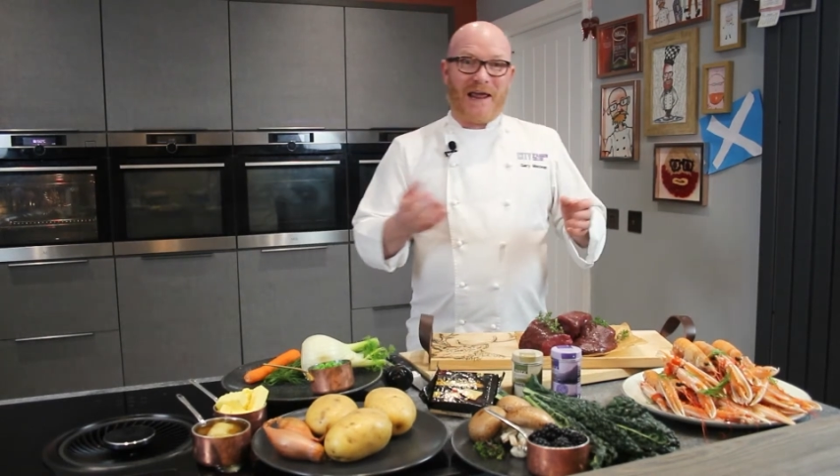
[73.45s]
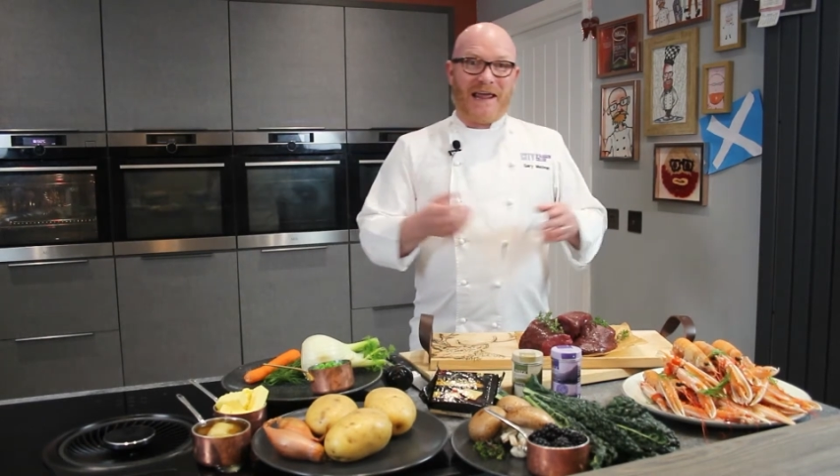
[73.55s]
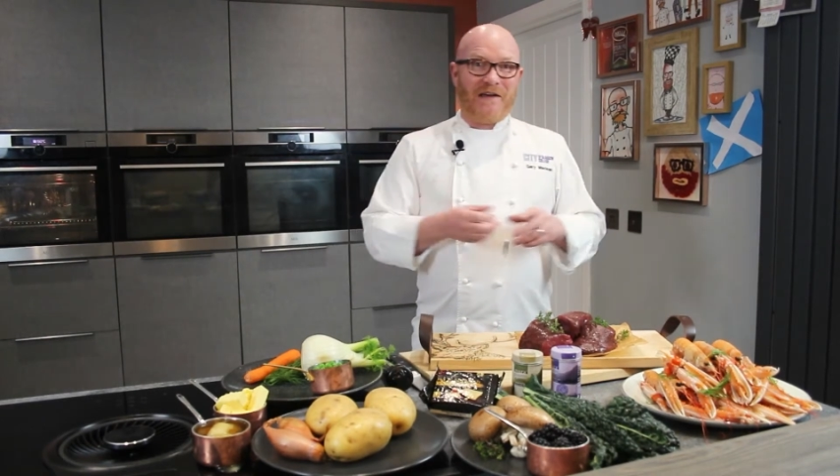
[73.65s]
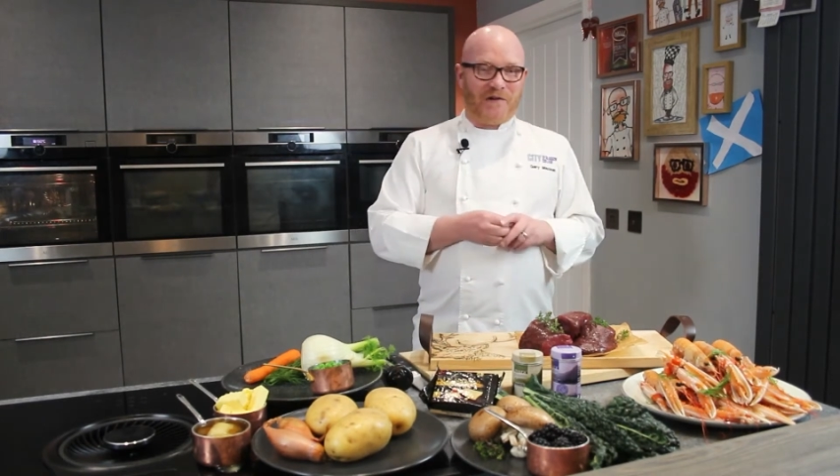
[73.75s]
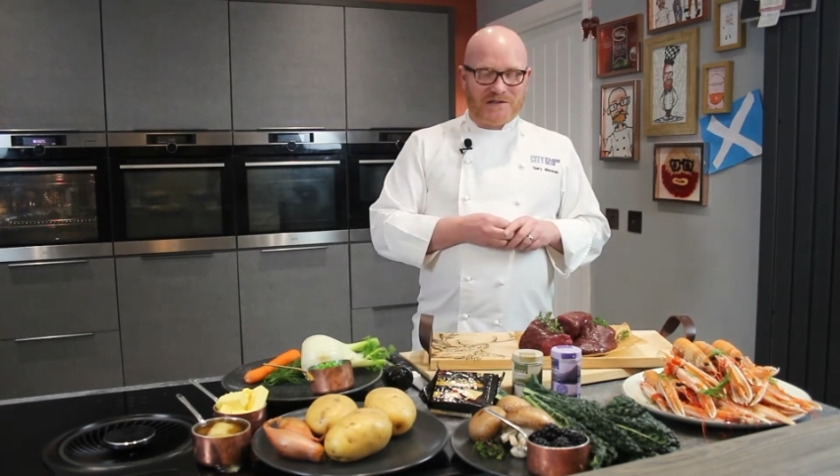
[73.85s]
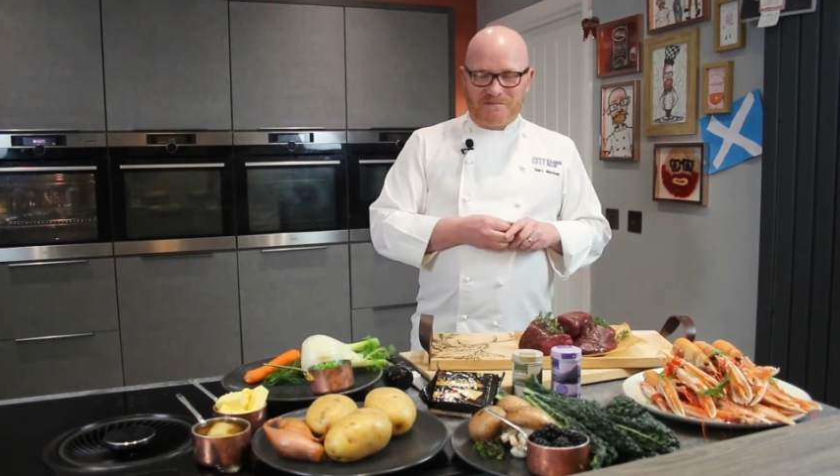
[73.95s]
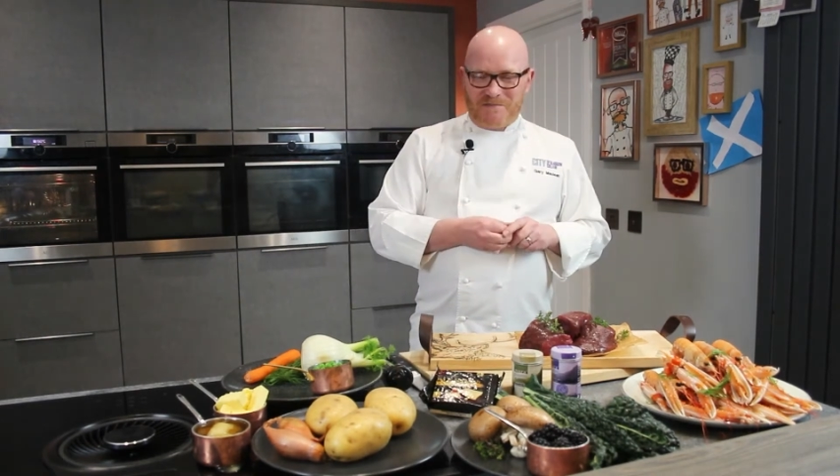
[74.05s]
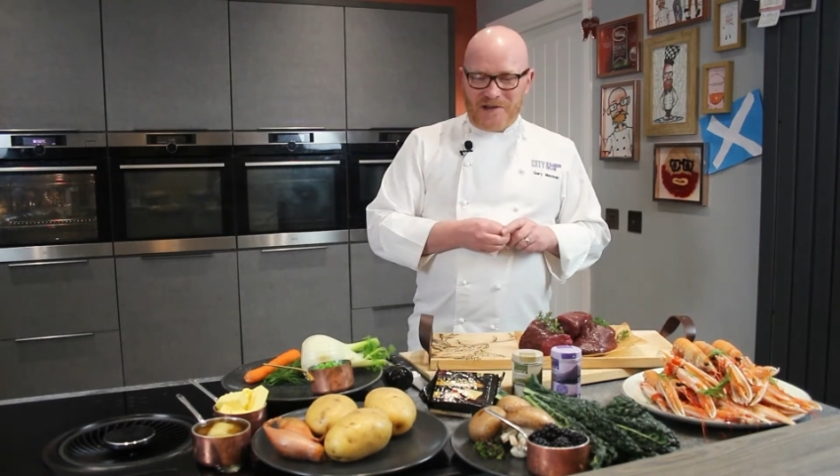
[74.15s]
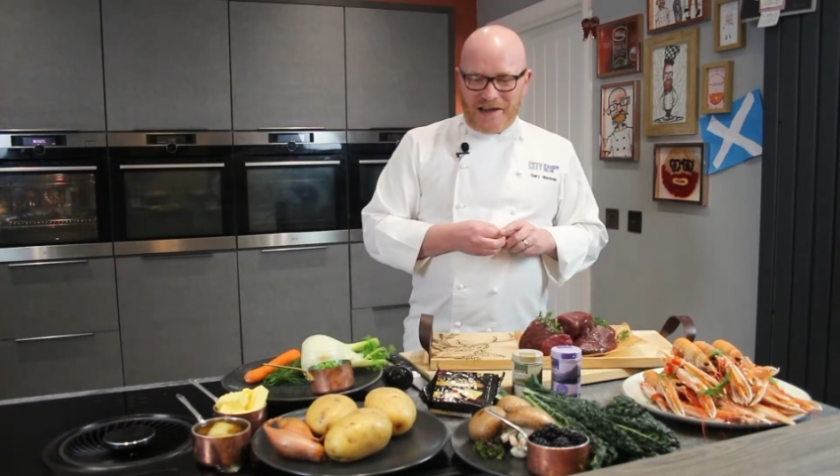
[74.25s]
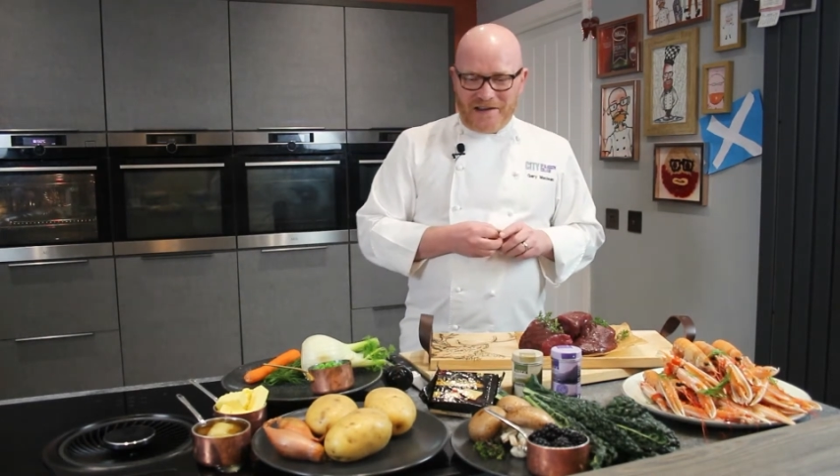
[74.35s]
8
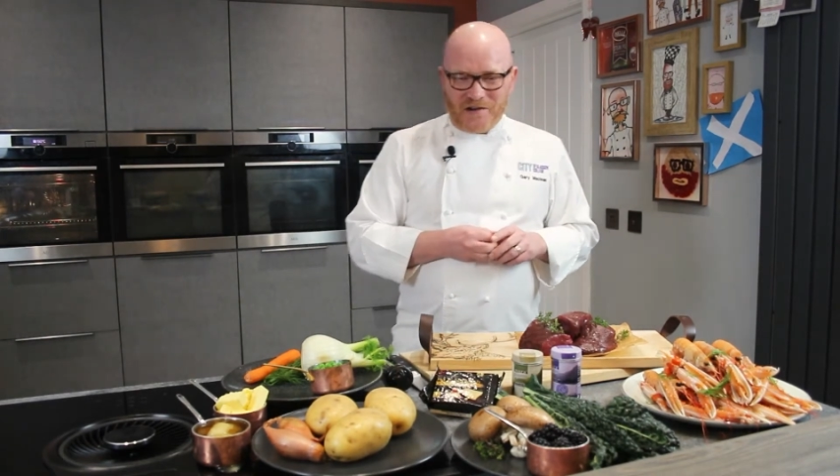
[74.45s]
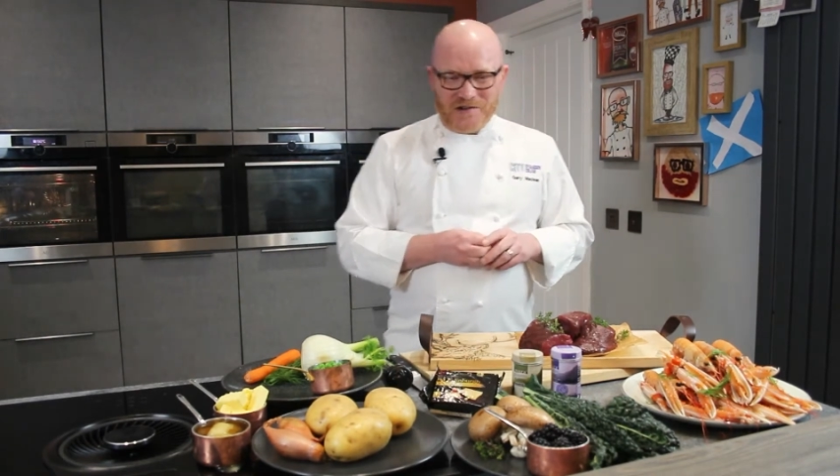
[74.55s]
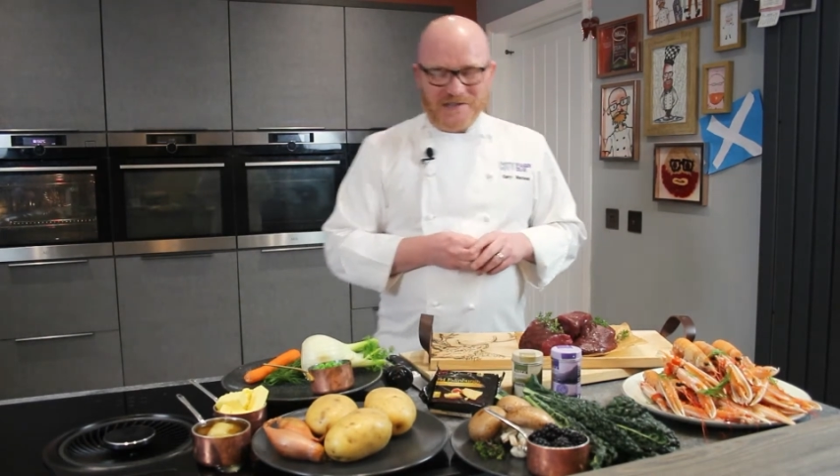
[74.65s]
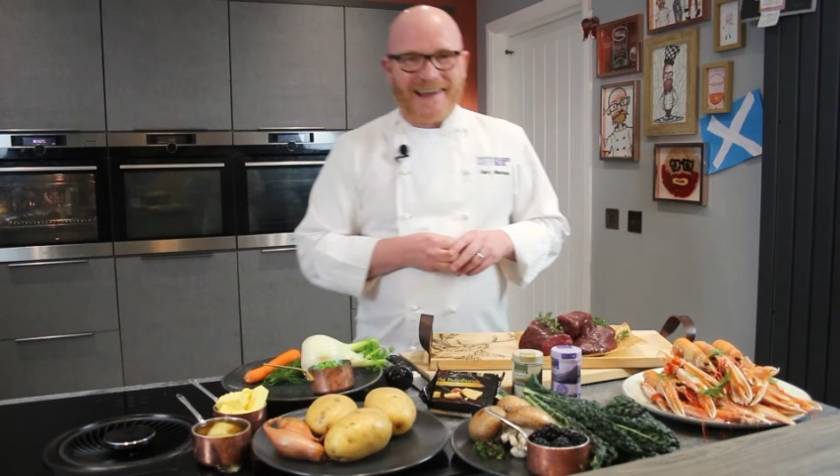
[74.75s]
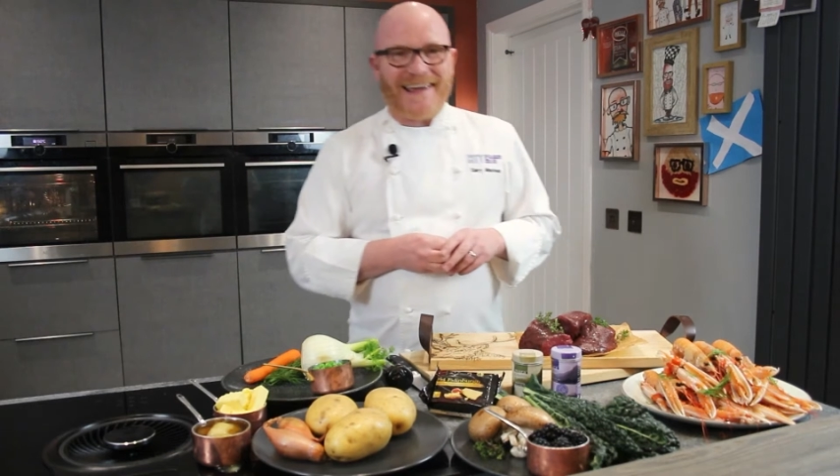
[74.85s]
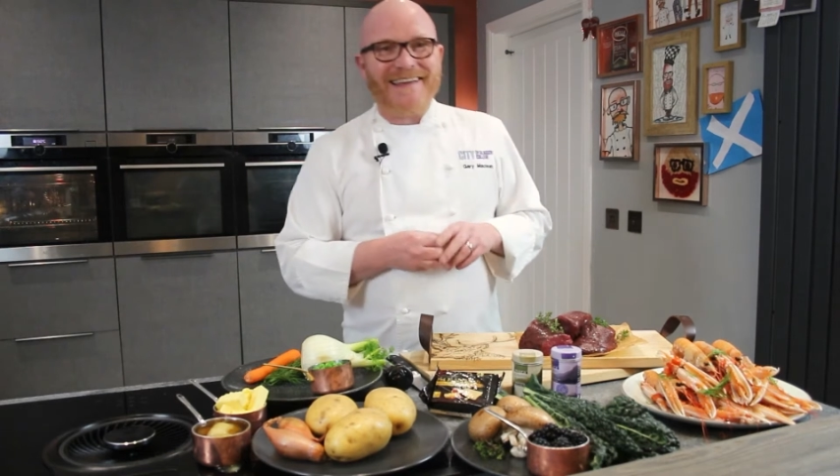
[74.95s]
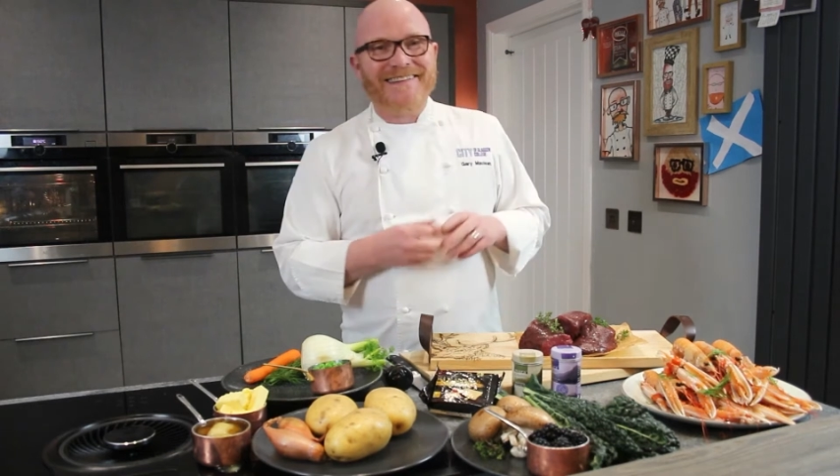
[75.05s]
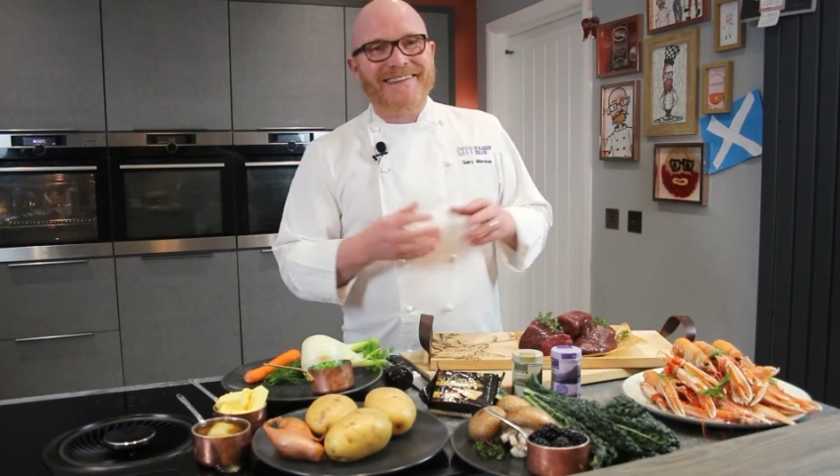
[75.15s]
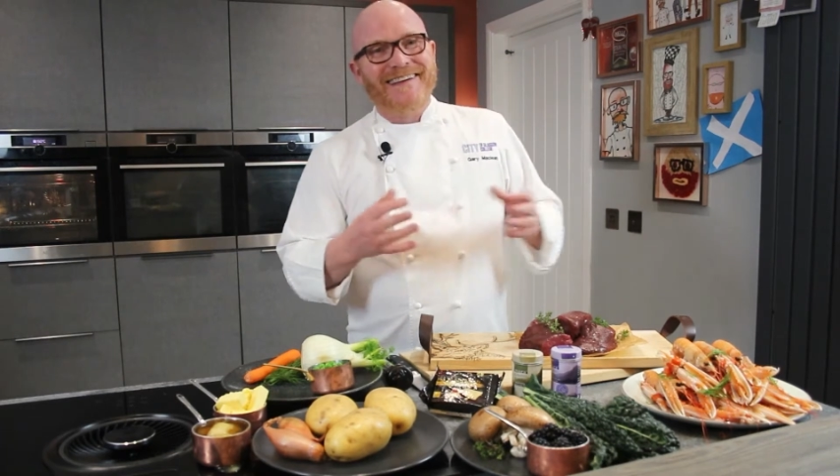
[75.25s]
hours ahead.